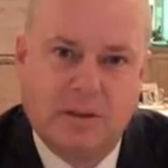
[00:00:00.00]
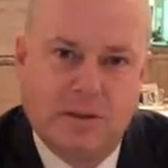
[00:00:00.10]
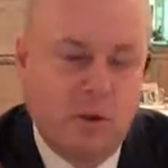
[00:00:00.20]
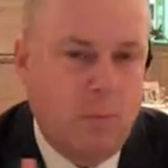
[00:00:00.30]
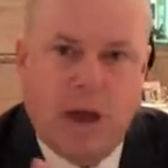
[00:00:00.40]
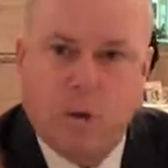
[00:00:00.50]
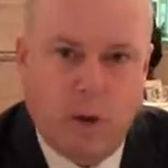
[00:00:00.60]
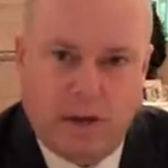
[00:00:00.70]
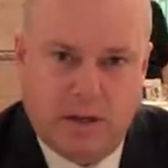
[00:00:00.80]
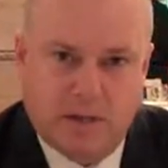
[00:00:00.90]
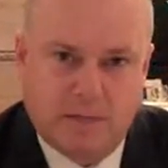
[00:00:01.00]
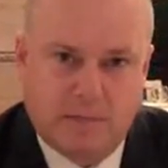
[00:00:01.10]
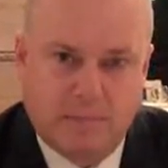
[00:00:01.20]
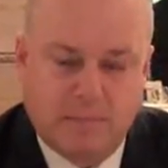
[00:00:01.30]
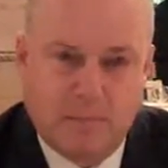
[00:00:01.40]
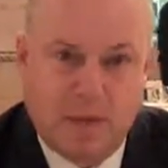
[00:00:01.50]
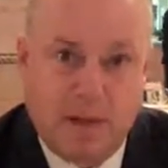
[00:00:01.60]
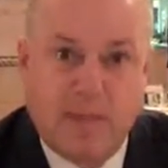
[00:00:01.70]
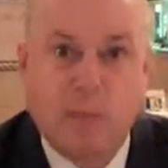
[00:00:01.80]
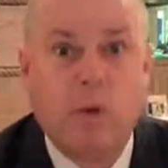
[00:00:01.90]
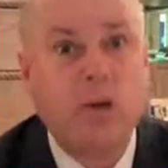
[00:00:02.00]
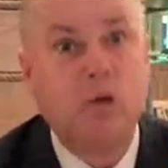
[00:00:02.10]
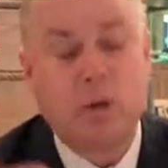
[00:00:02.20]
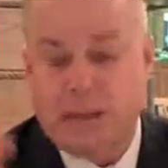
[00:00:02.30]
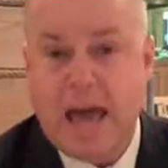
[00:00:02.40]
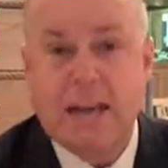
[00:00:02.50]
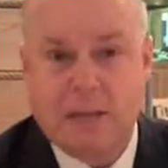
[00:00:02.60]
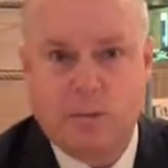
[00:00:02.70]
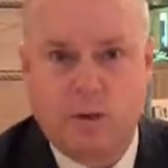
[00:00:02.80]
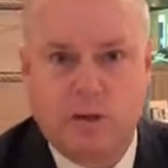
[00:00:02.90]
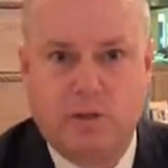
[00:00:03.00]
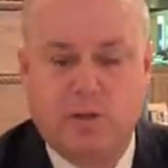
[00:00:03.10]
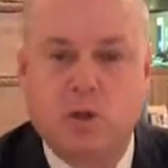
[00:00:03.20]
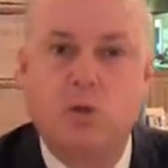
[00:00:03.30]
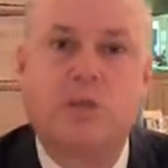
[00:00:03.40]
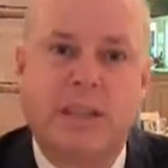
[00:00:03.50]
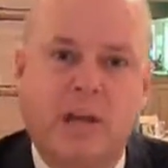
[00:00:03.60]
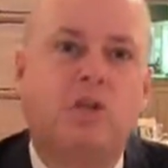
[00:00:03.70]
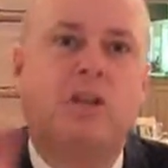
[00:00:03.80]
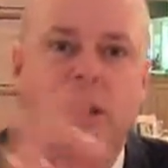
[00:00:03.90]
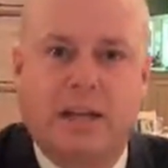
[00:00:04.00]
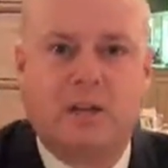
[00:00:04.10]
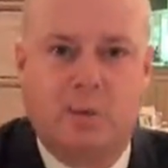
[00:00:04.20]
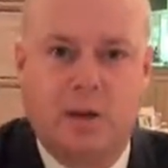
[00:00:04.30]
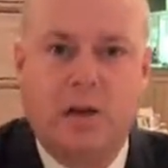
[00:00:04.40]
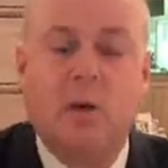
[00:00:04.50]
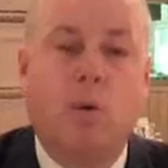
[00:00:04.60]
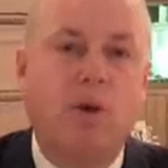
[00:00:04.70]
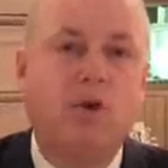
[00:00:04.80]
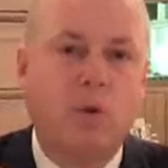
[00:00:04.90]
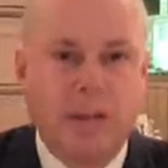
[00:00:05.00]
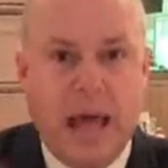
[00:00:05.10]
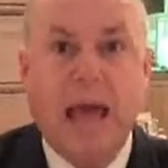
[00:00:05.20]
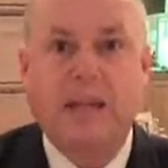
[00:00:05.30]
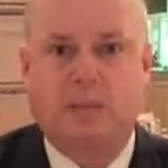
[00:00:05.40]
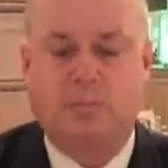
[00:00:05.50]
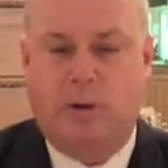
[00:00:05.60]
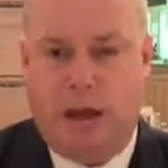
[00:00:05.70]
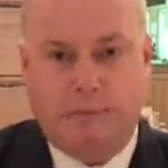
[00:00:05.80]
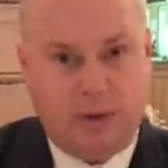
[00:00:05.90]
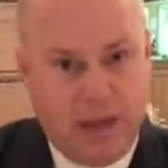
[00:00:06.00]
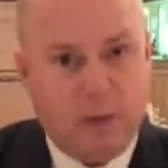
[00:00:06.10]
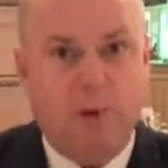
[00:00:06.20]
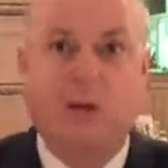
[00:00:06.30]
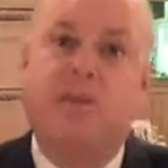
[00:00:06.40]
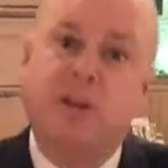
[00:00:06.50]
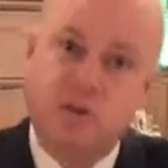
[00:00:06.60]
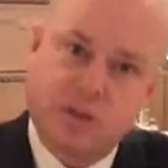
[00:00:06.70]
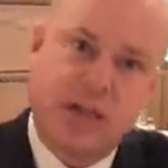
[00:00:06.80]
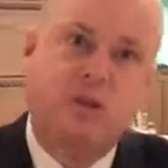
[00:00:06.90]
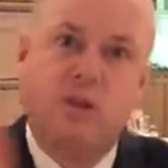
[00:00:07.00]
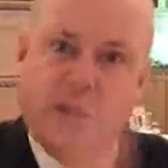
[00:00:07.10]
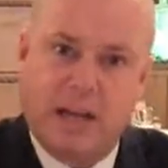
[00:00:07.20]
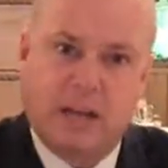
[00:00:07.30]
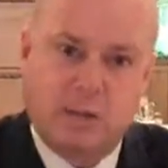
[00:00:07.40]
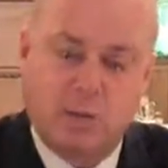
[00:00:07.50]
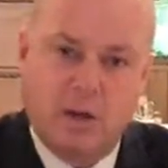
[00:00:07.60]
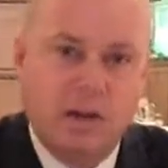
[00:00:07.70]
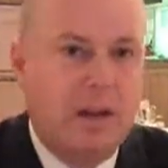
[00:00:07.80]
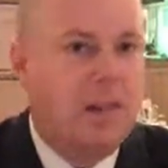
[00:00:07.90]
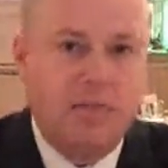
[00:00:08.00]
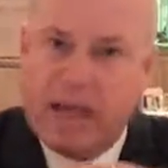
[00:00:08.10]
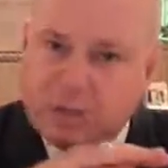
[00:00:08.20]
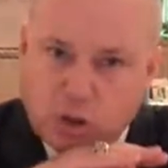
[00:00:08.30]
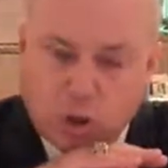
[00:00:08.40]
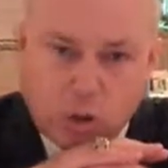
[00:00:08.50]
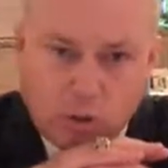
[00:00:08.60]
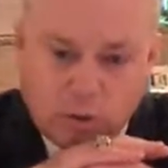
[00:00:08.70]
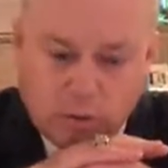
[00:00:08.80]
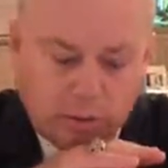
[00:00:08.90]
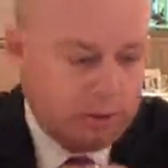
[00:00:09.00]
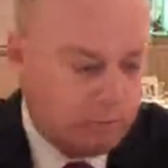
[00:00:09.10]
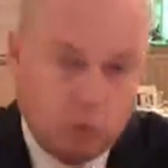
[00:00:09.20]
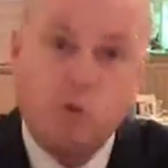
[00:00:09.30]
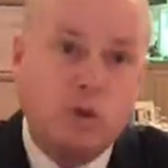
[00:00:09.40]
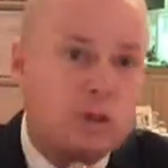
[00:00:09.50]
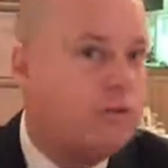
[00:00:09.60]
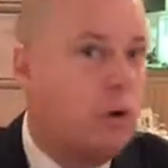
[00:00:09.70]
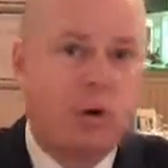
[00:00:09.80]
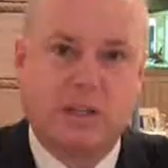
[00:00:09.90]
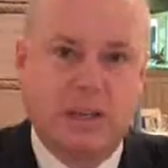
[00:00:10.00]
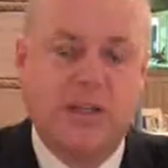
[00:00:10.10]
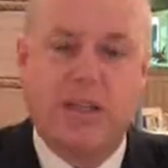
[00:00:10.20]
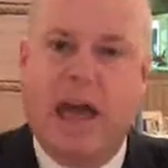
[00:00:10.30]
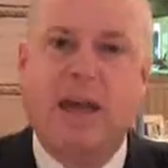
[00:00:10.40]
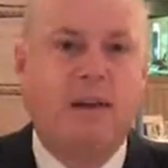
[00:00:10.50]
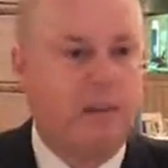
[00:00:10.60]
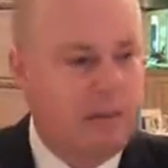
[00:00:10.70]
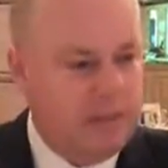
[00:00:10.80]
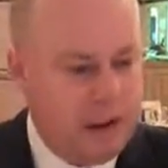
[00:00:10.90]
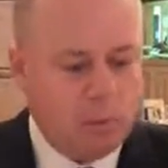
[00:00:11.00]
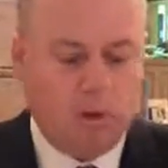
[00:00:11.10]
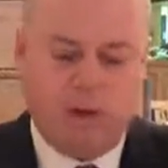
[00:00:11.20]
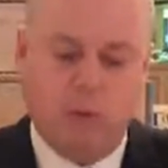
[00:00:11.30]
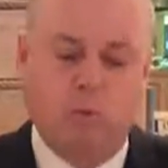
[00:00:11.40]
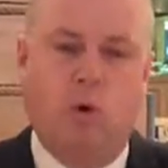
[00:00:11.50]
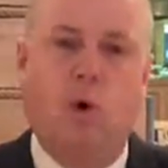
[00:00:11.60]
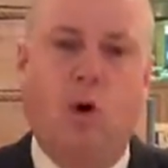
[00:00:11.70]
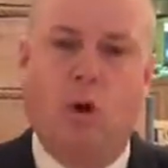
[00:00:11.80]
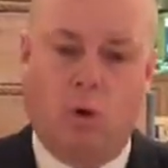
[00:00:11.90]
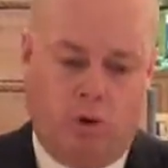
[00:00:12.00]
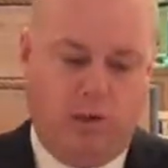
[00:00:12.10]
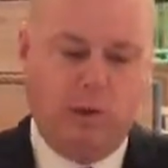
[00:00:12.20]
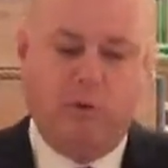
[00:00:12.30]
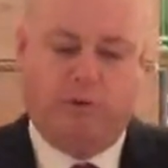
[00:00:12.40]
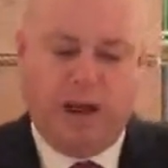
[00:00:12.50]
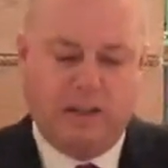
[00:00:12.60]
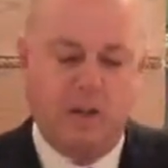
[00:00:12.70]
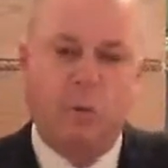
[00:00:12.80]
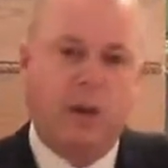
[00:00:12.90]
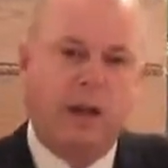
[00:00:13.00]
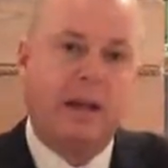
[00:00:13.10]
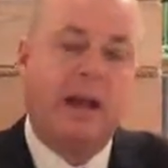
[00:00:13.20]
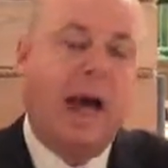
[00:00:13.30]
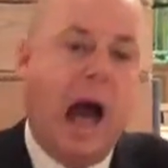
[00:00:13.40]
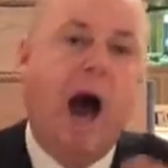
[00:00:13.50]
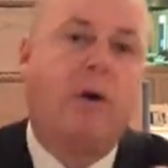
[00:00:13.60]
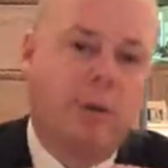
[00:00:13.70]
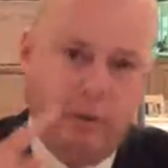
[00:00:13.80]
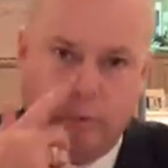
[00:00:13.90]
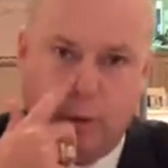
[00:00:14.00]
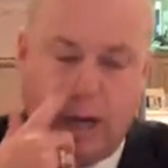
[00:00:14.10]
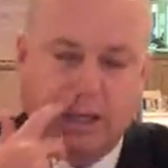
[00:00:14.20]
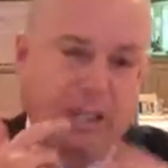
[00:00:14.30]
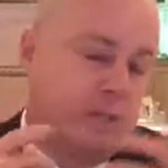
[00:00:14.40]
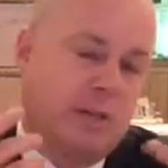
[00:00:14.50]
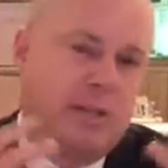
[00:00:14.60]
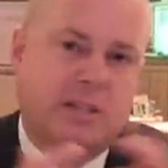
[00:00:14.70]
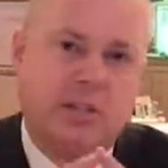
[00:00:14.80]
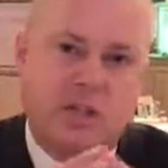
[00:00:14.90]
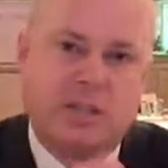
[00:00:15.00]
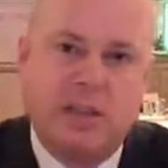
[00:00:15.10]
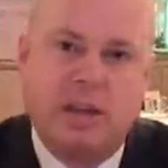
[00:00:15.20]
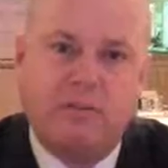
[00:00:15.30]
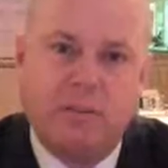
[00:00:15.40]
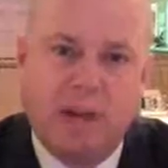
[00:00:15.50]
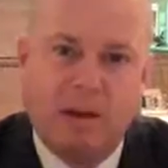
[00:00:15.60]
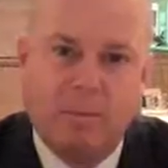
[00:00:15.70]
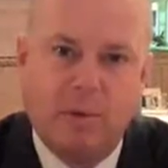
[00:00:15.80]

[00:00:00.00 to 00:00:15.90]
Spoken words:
no matter what it is. And then what do you do at that experience? You schedule the next one. What do you do at that after that one? Then you schedule the next one. If you just focus on that, they will enroll or they will find their way out of the process because it's just not for them.